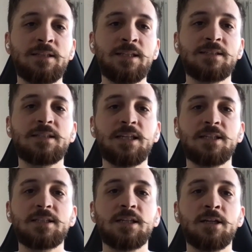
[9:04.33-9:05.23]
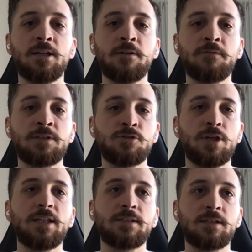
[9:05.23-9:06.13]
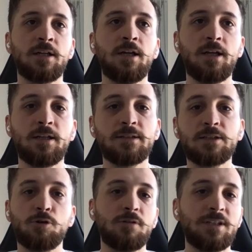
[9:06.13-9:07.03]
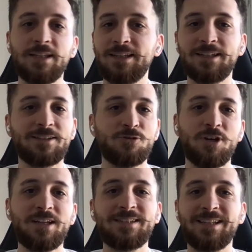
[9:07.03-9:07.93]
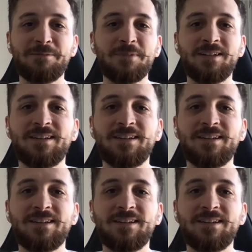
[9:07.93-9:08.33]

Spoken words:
these things with together, not only the creating.